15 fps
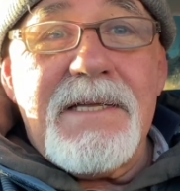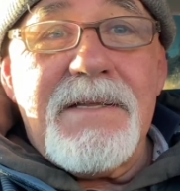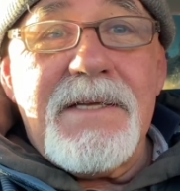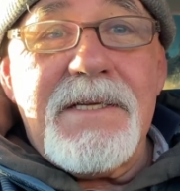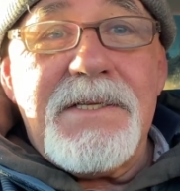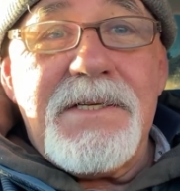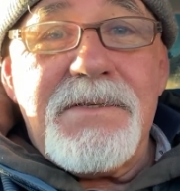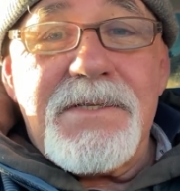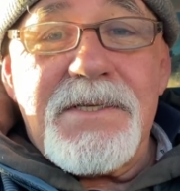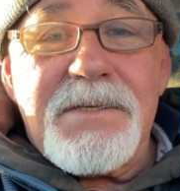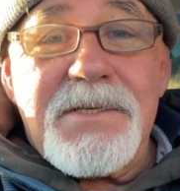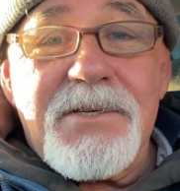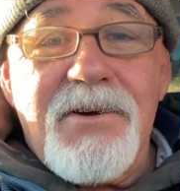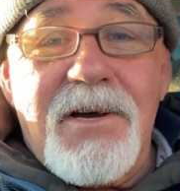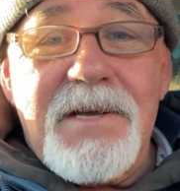the new
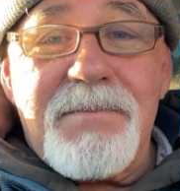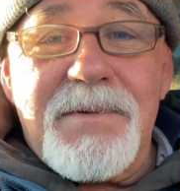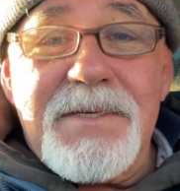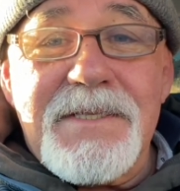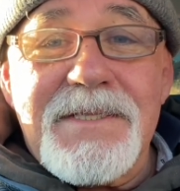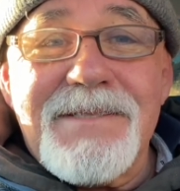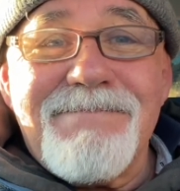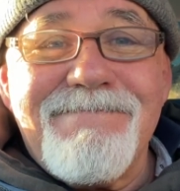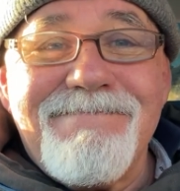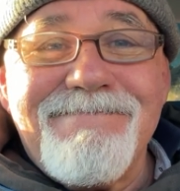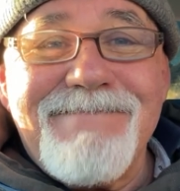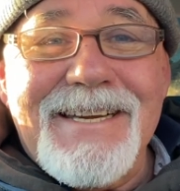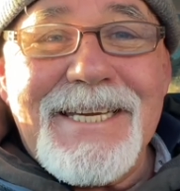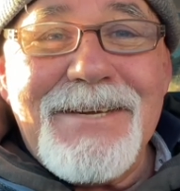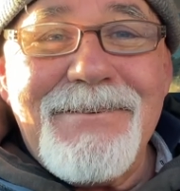subscribers.
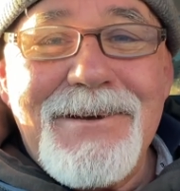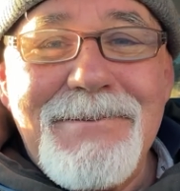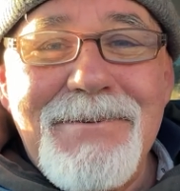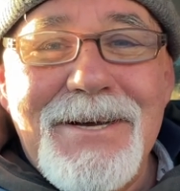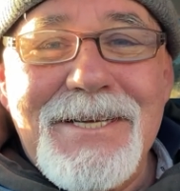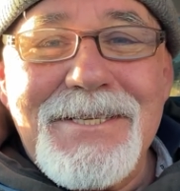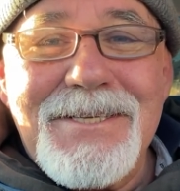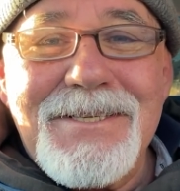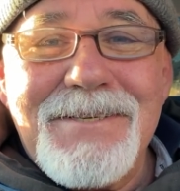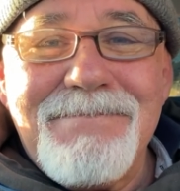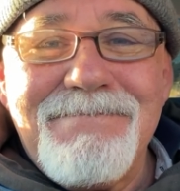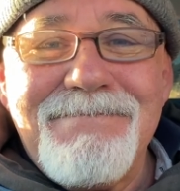Thank you very much.